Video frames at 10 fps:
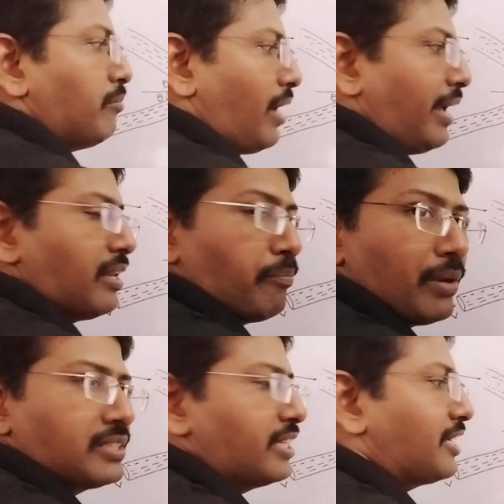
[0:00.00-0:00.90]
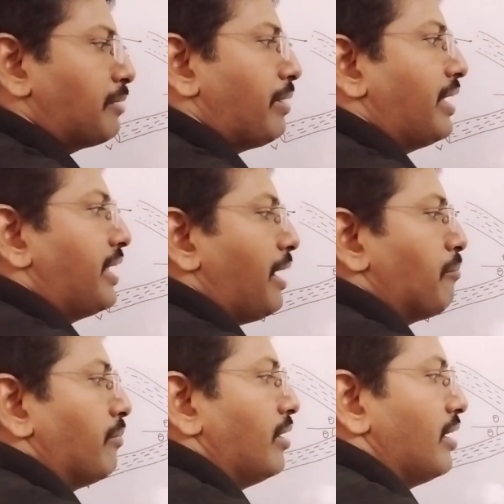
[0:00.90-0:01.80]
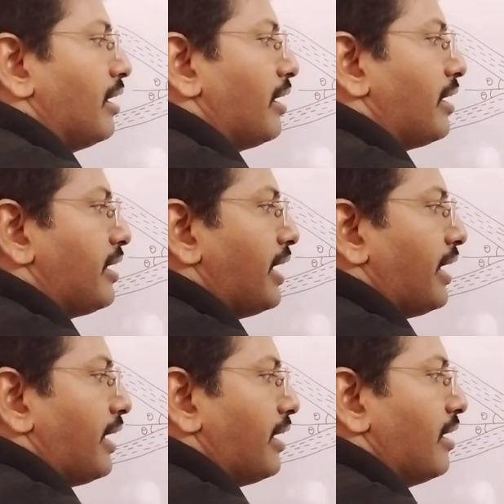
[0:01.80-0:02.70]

a dx rho.